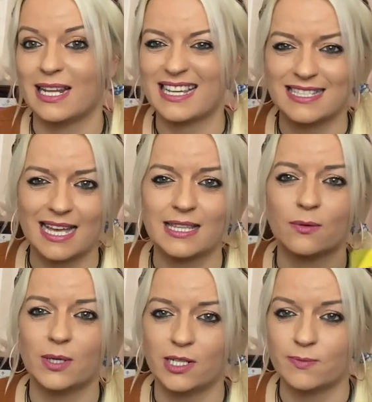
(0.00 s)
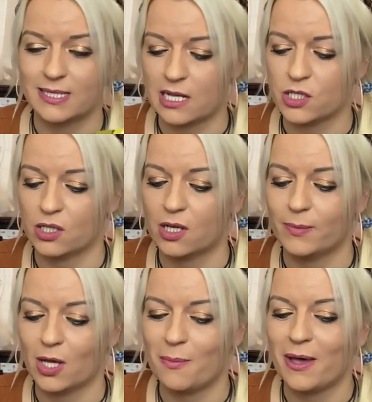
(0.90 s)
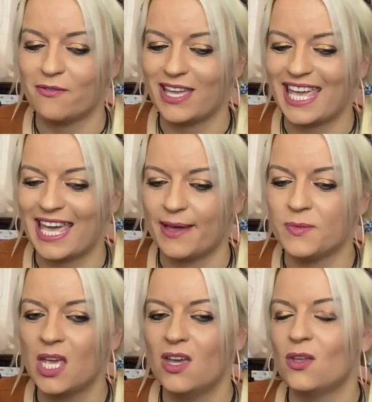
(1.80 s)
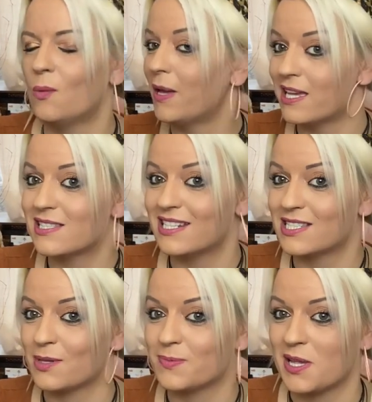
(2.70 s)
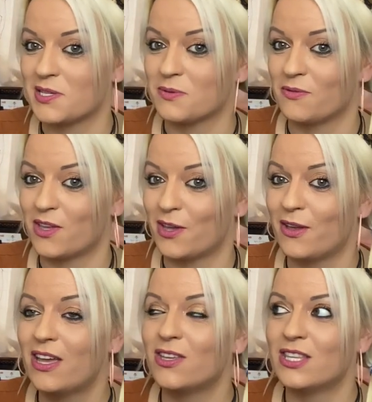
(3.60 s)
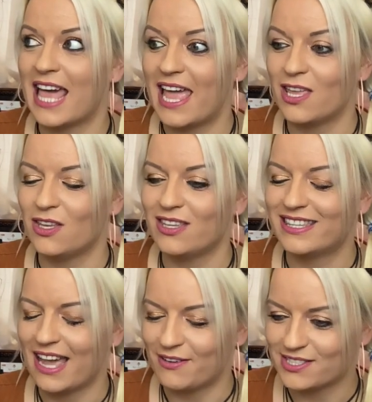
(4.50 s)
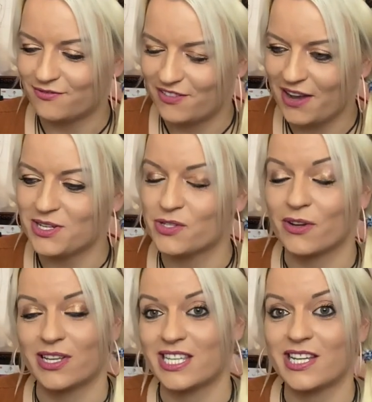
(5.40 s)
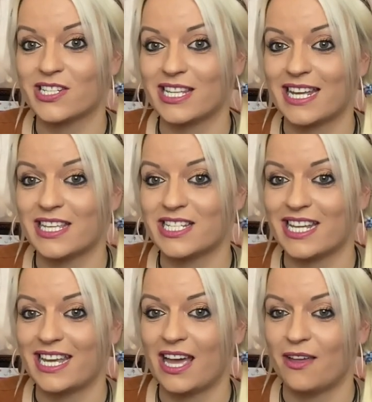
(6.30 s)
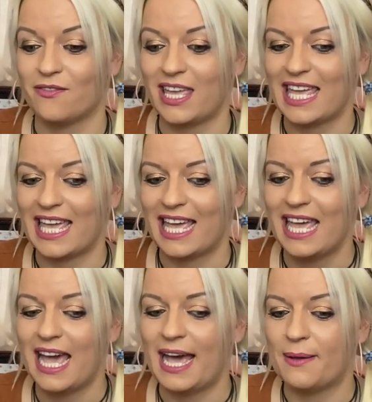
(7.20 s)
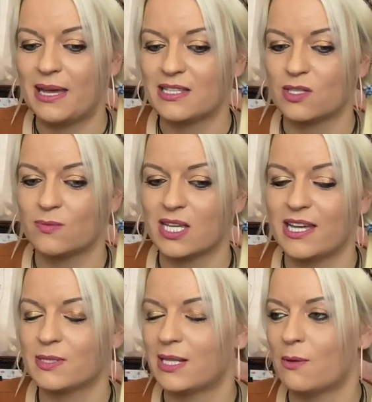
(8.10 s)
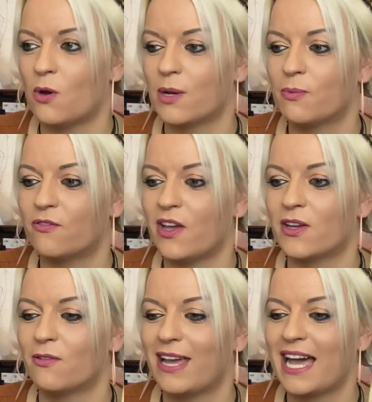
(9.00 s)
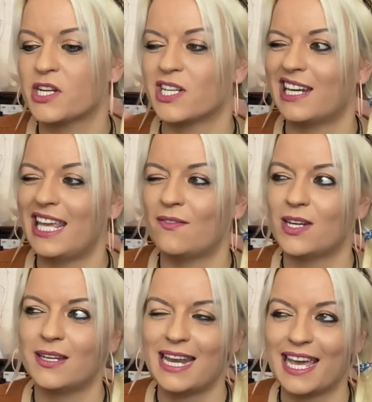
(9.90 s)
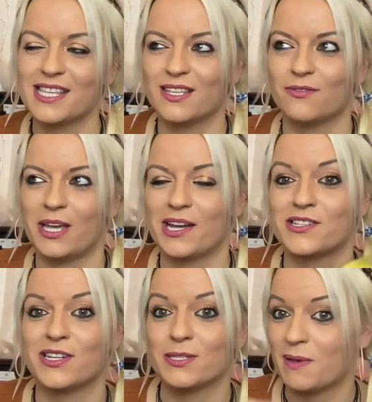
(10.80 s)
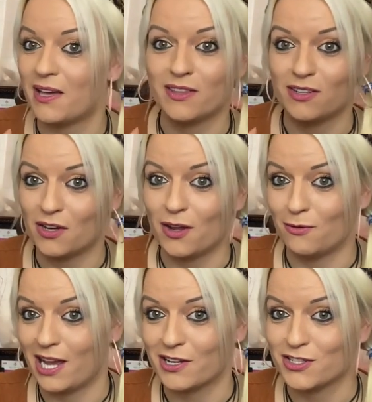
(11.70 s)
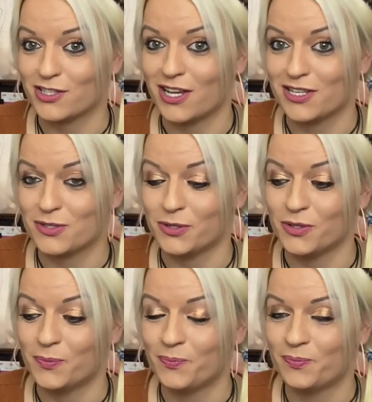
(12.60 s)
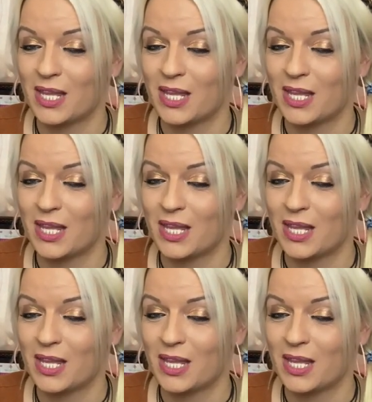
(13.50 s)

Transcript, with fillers: Like I said, the word obsession coming up over here. Your person is obsessed with you. They, there is a very strong addiction energy over here. Um, and sometimes when they want to provoke a reaction, even a negative reaction is better than no reaction at all.